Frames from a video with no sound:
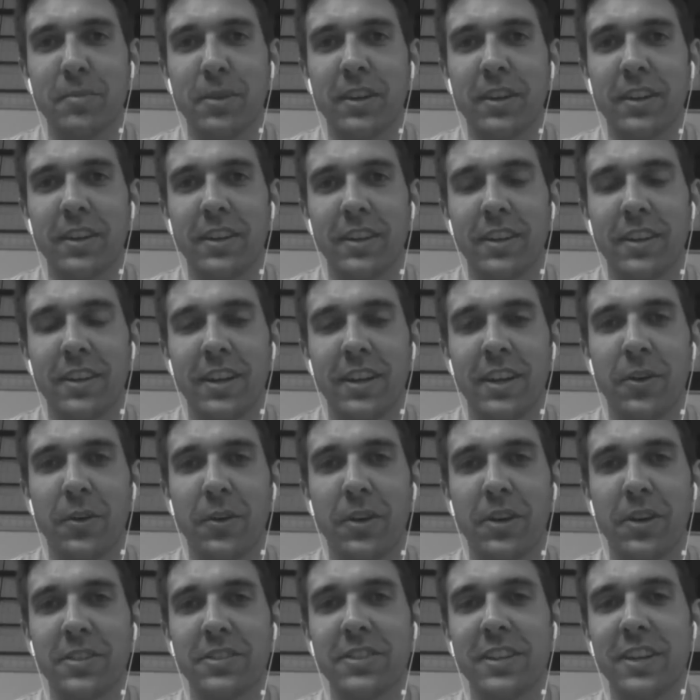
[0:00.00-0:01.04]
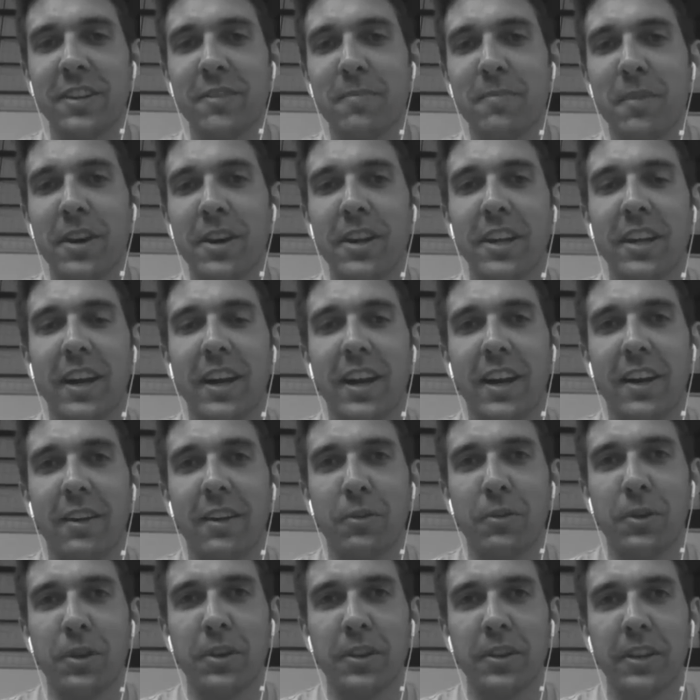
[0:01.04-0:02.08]
but in order to save money, I had to
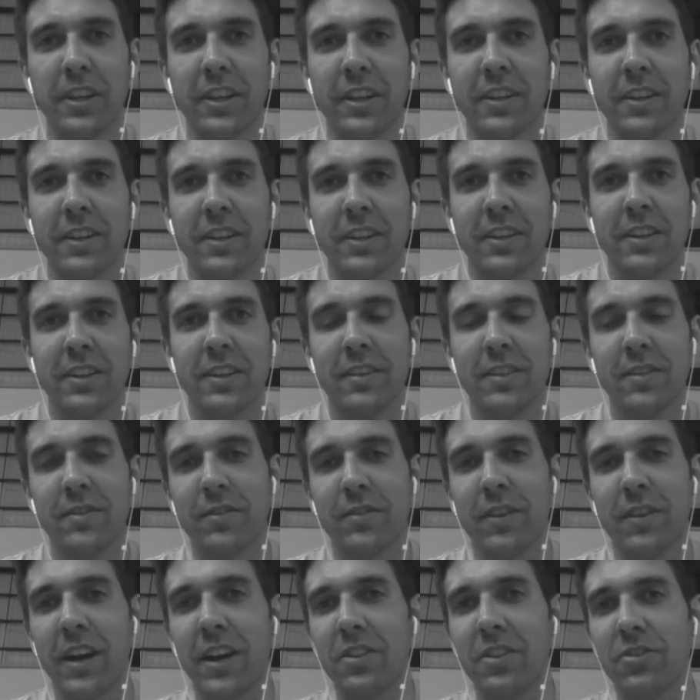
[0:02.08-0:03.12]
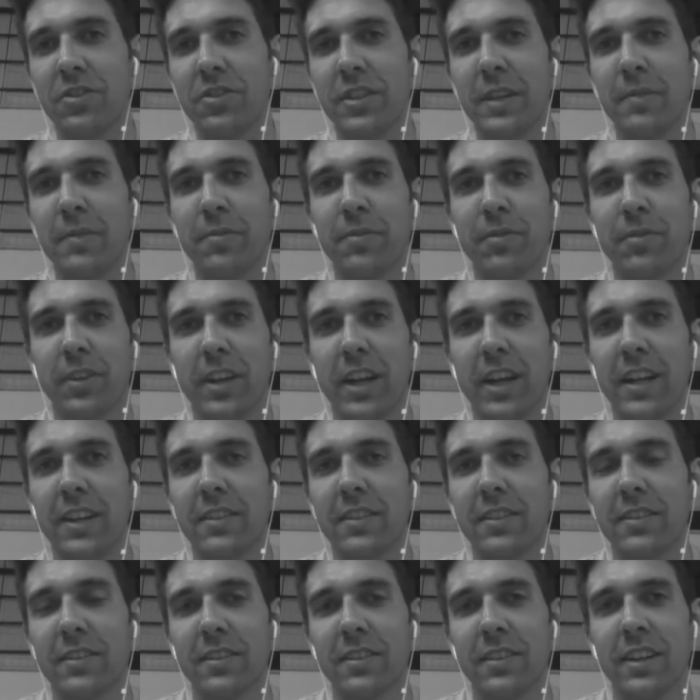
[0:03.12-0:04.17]
really find cheap
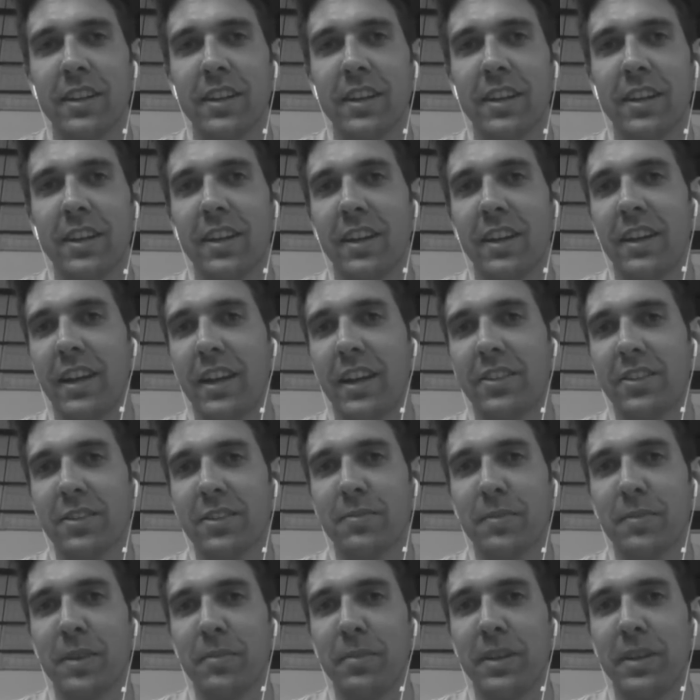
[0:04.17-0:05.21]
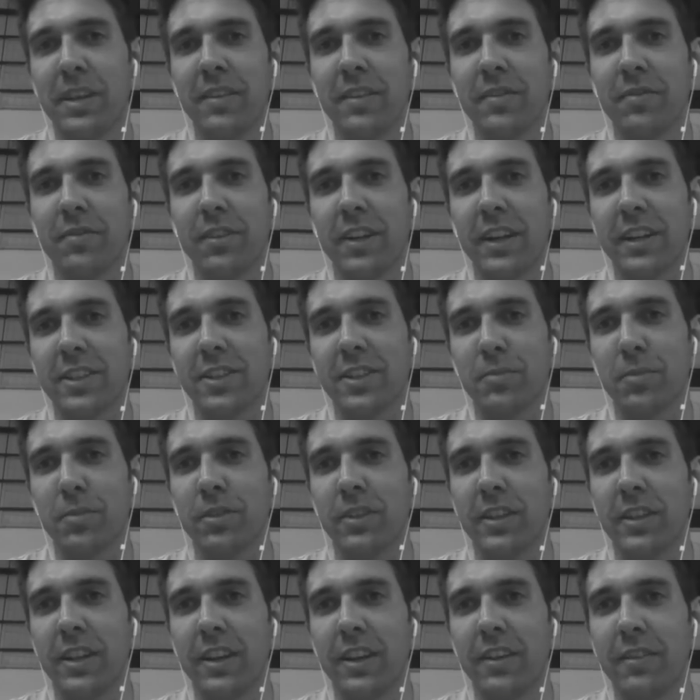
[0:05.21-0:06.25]
flights, and that just meant being
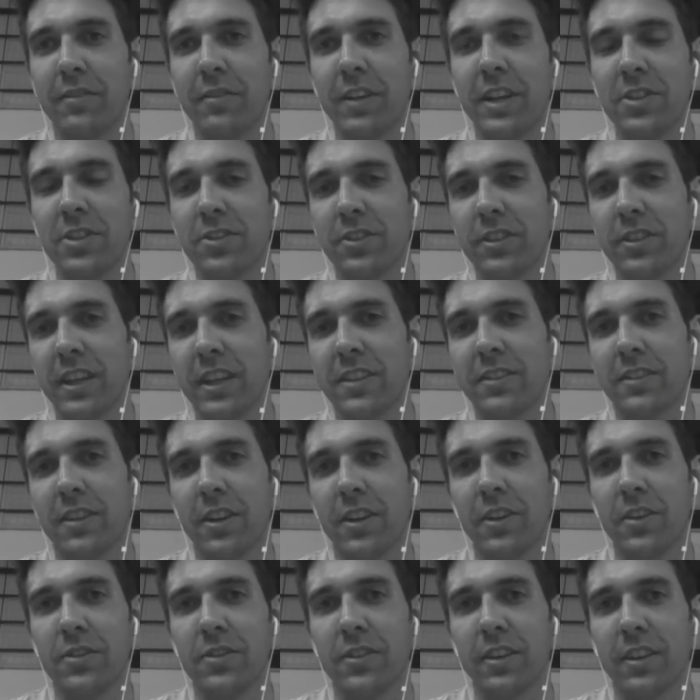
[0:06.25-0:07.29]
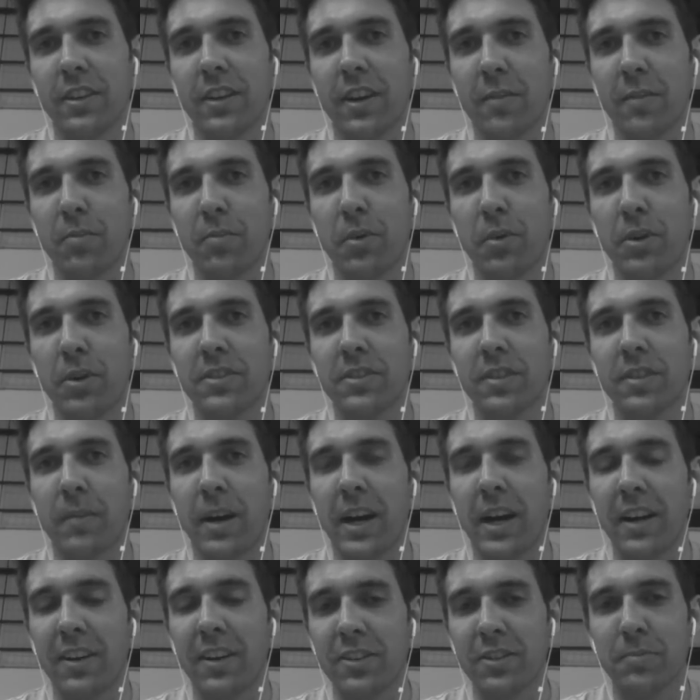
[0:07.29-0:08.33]
flexible. And then eventually I started using a lot of points and
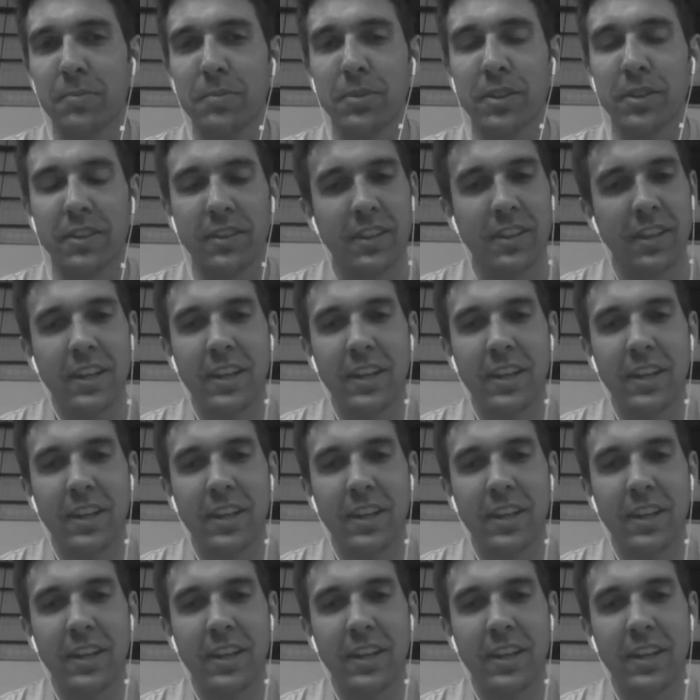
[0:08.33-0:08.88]
miles, but